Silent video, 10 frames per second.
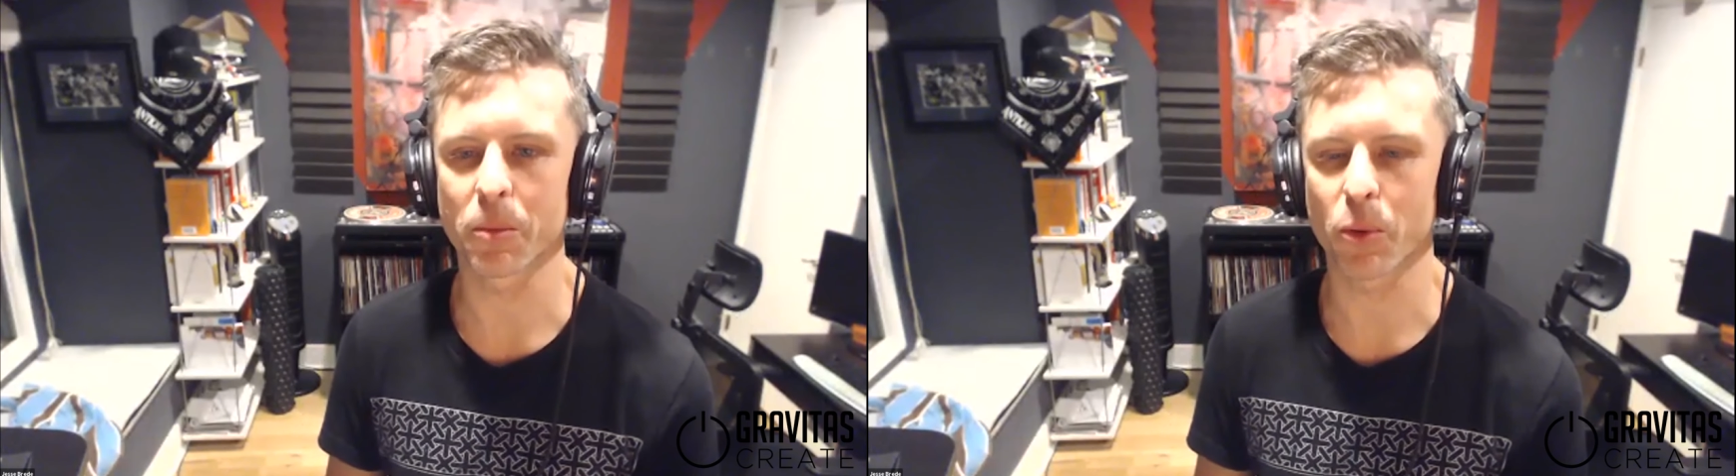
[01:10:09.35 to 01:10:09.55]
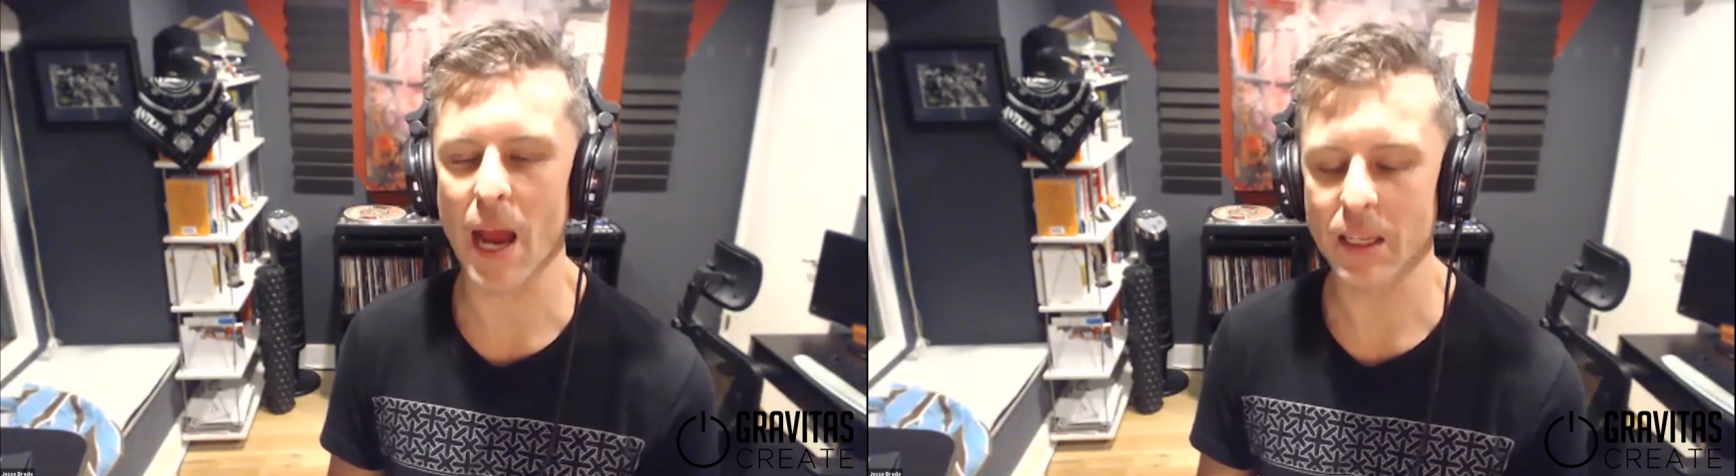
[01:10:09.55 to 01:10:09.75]

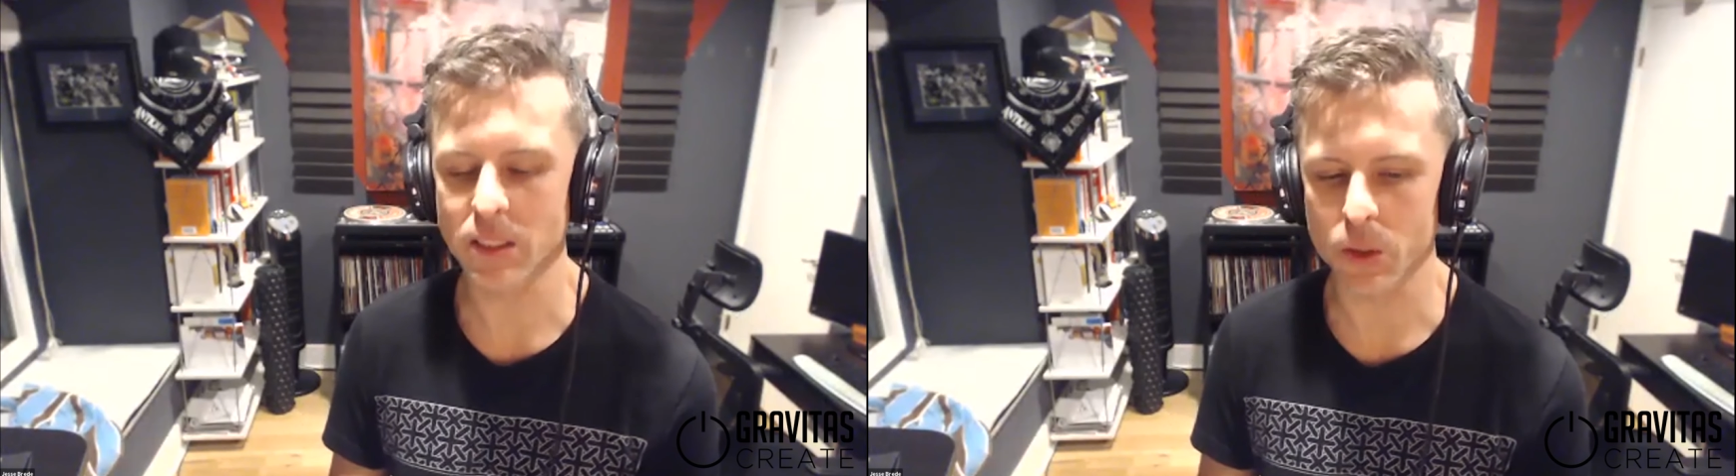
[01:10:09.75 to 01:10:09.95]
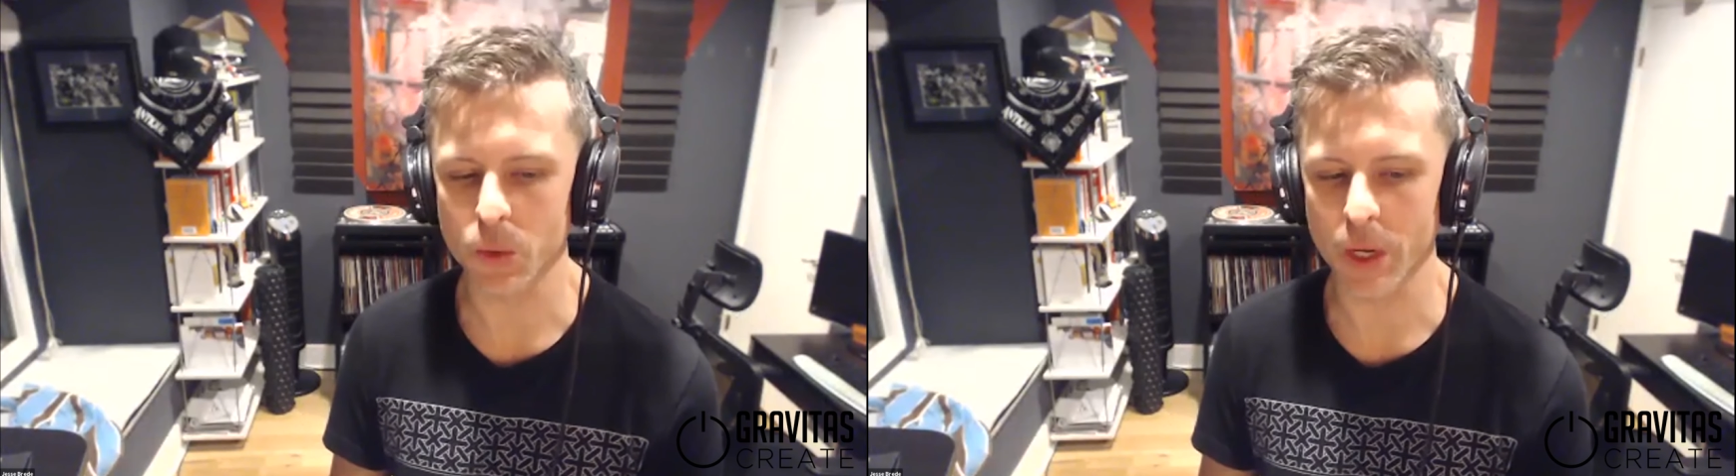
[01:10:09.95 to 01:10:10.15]

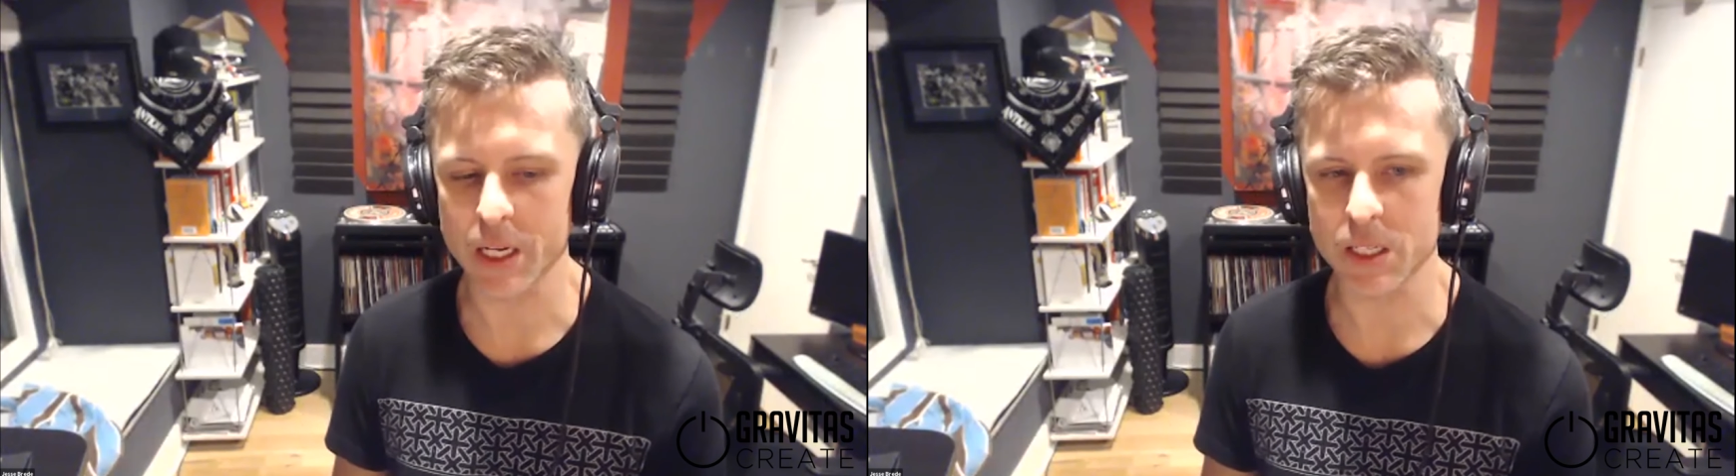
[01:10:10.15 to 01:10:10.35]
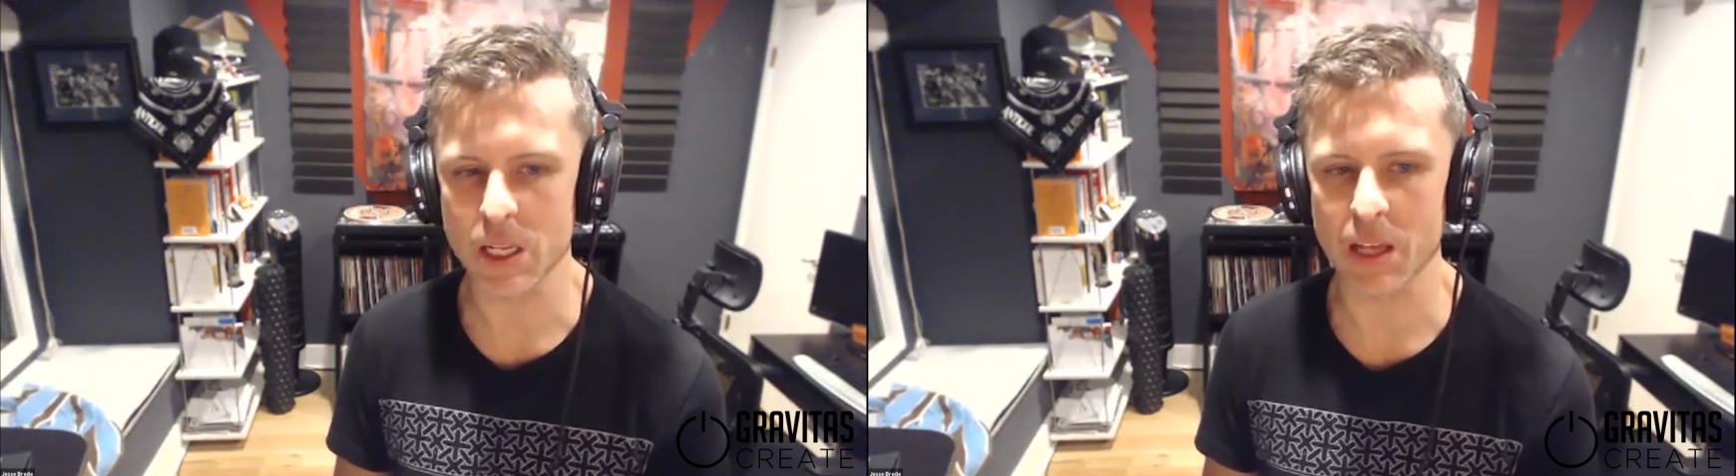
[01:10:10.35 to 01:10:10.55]
practical
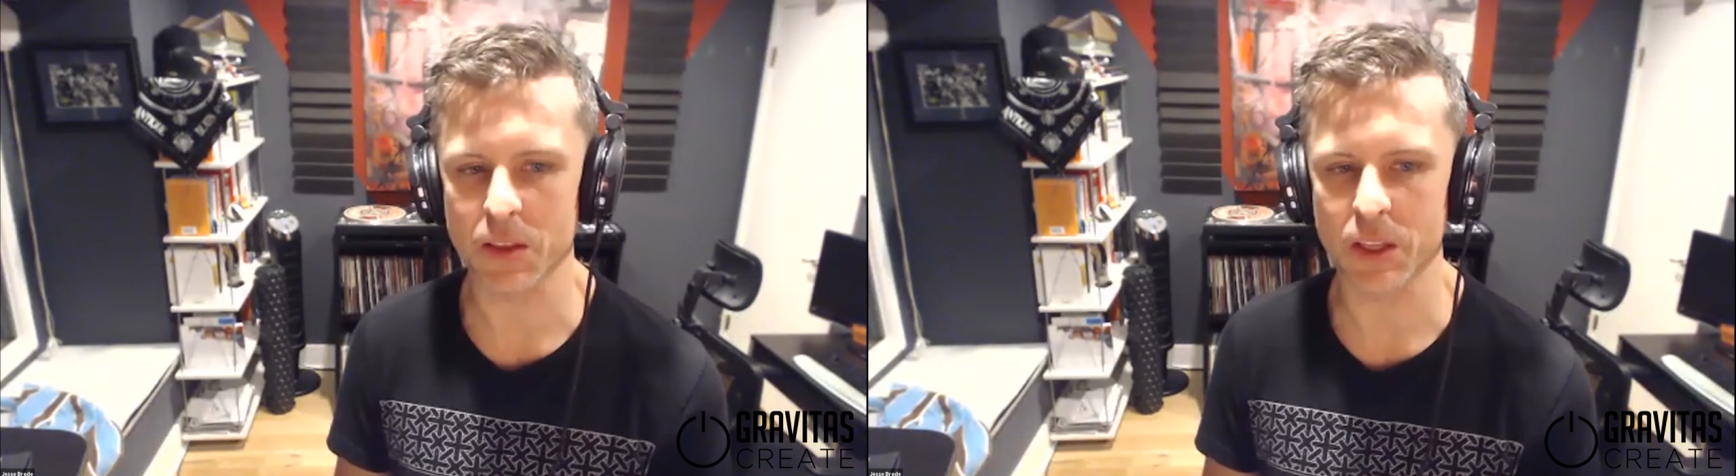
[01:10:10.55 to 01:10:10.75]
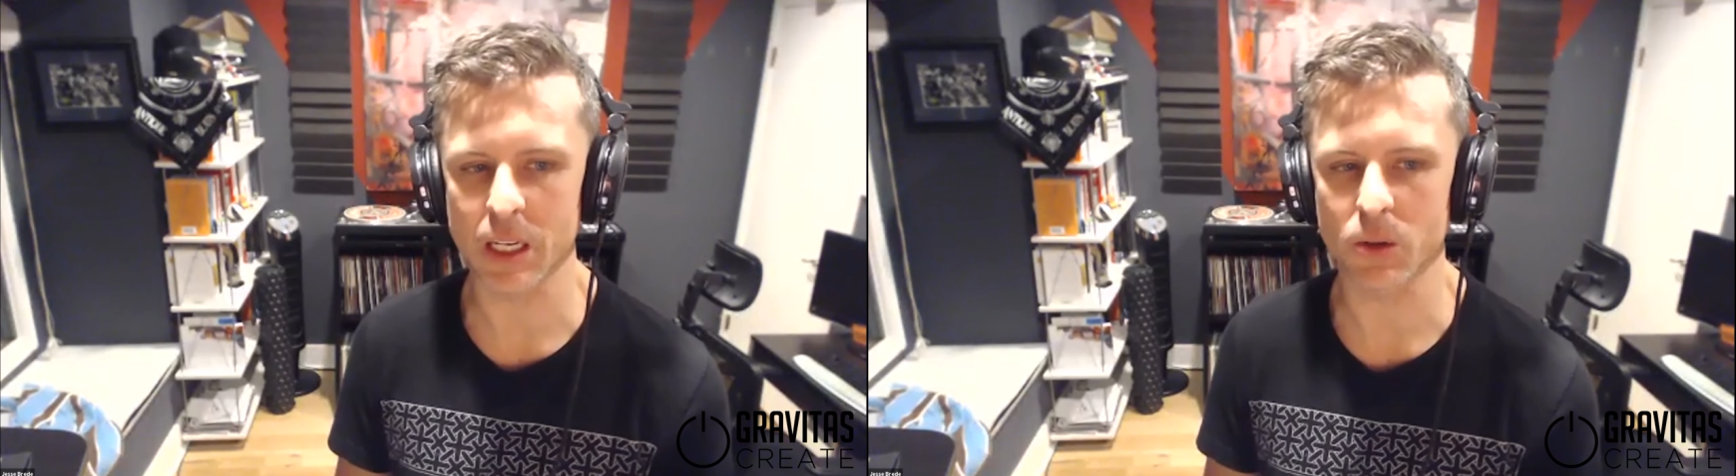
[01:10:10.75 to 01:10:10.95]
ways that I
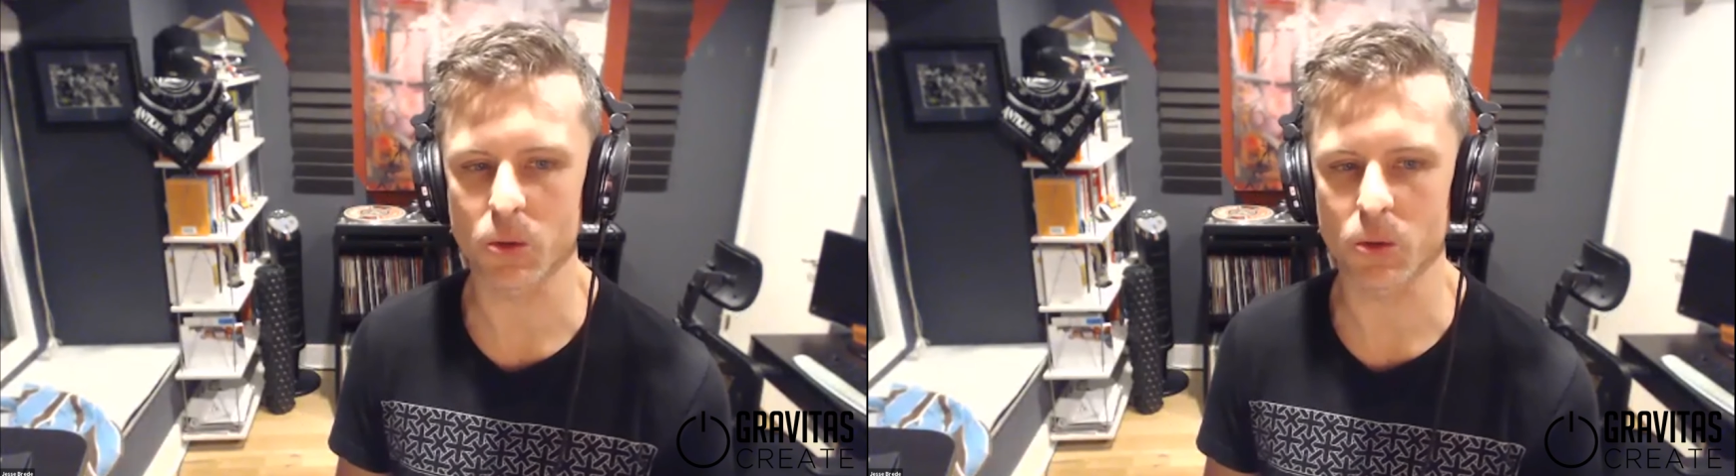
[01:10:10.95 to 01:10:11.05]
think,